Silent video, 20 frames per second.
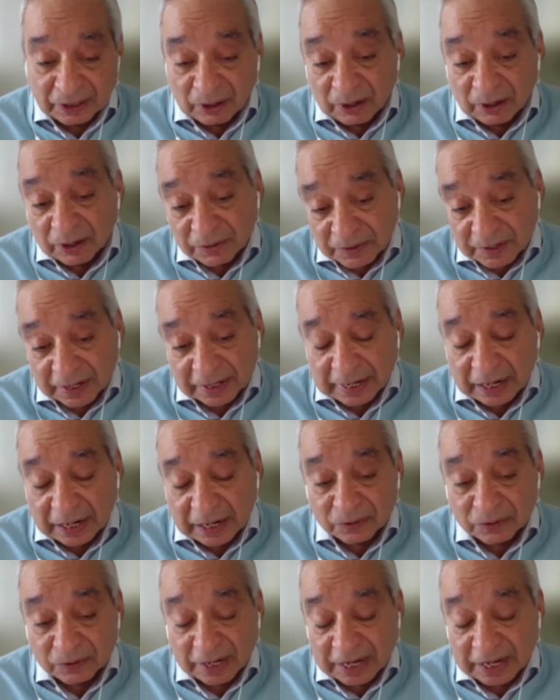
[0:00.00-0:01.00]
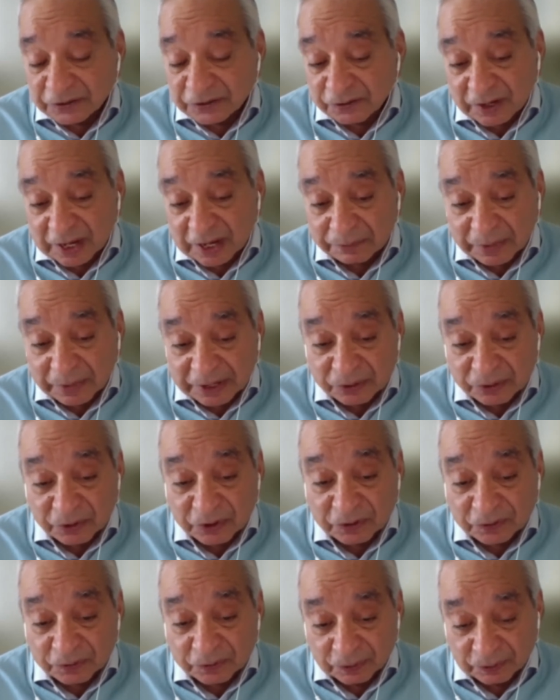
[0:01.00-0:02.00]
on the ground, as we have been
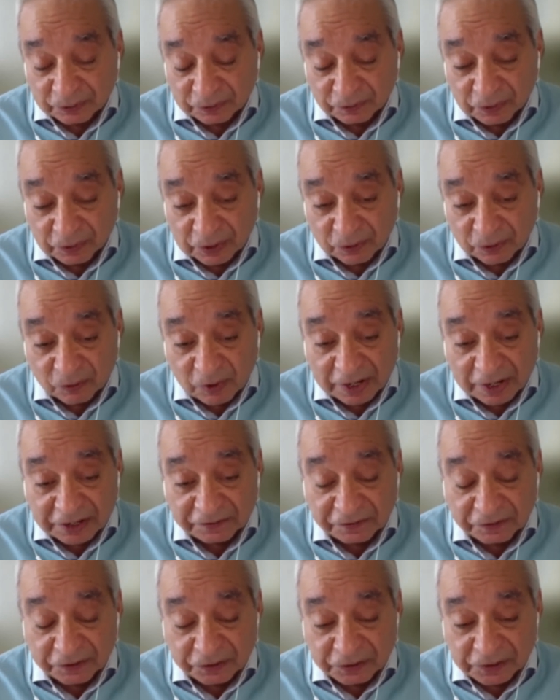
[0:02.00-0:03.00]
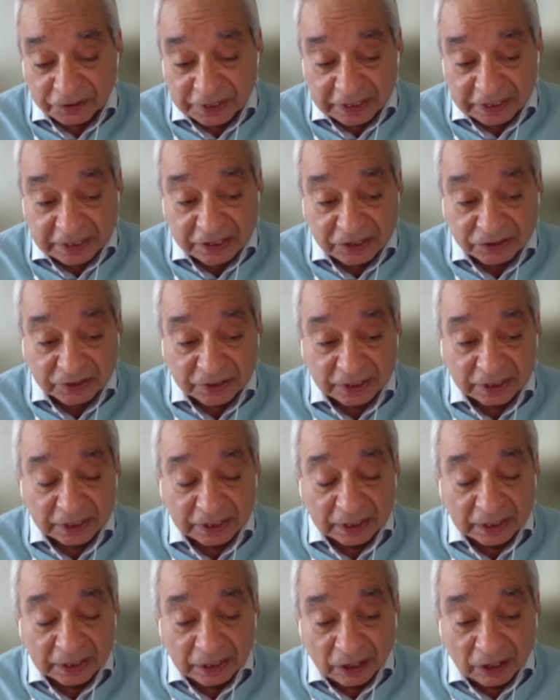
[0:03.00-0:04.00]
doing for quite a few years,
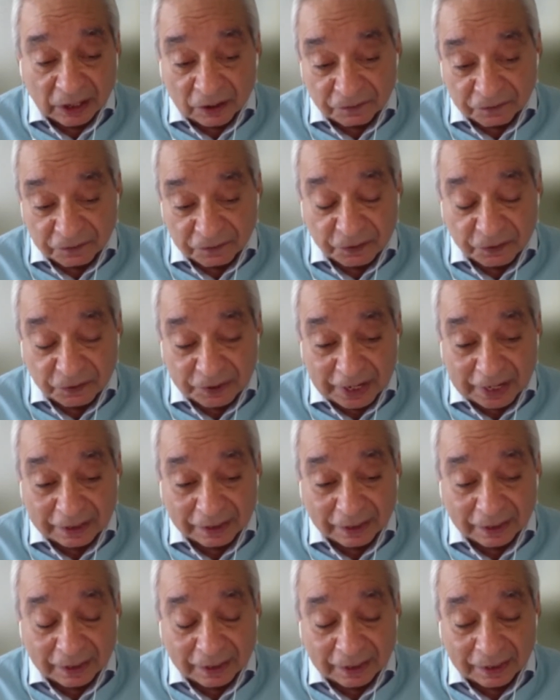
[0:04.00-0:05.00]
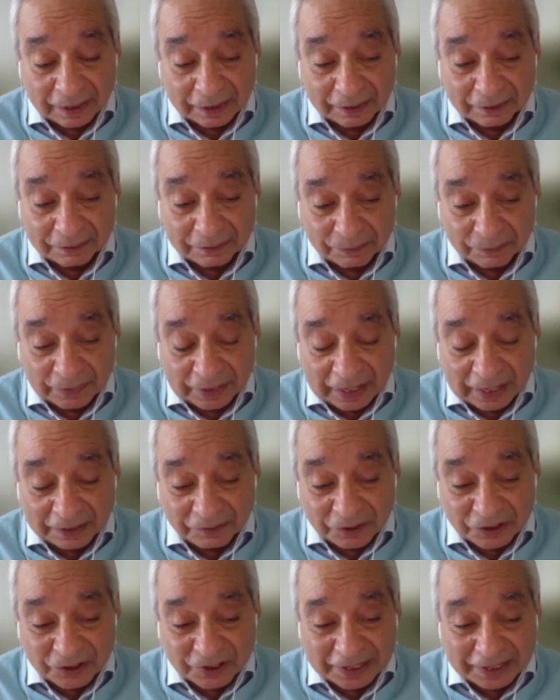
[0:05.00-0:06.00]
or I
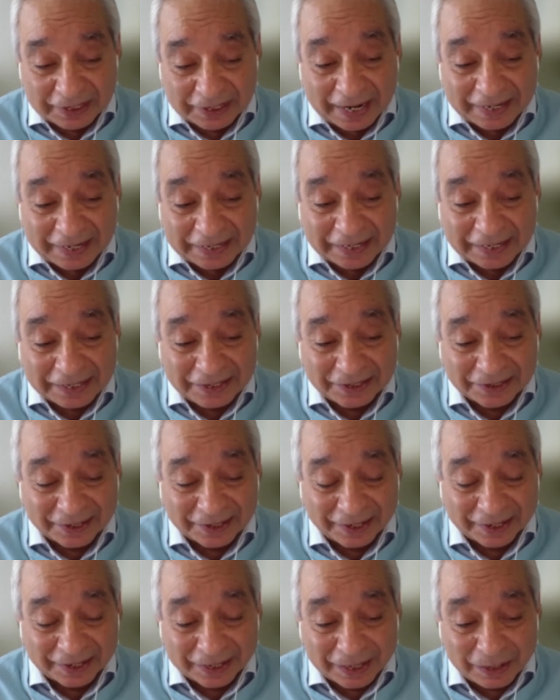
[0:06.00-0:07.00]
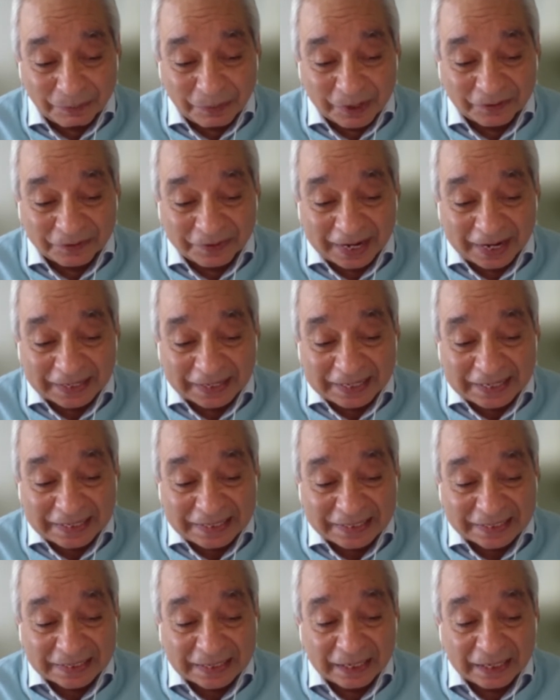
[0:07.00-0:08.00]
would say decades, a couple of
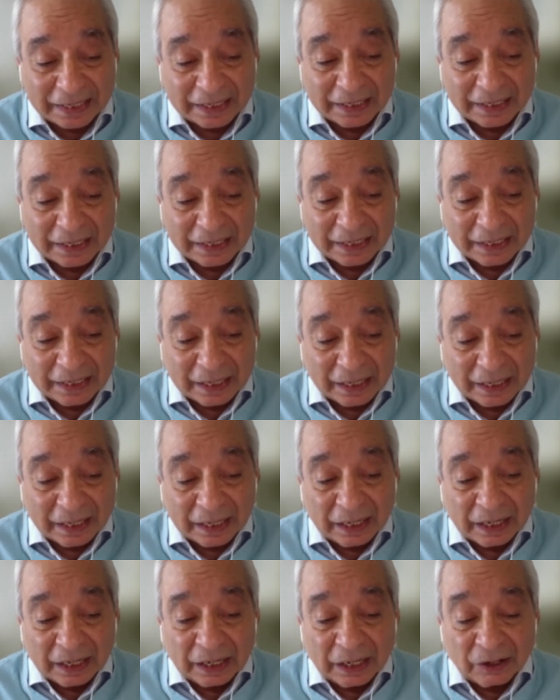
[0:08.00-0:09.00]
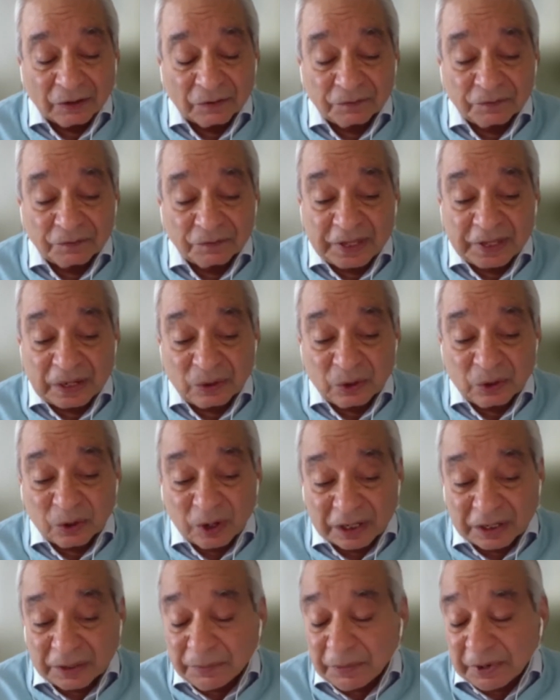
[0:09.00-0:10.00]
decades, with the local
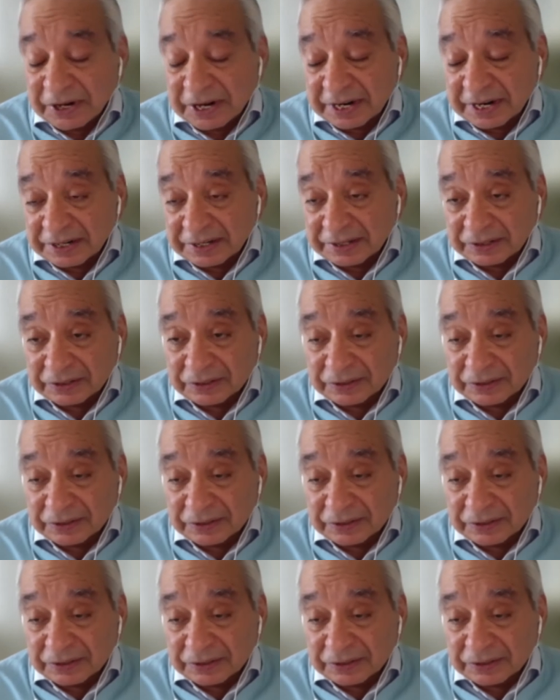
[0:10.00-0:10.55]
community.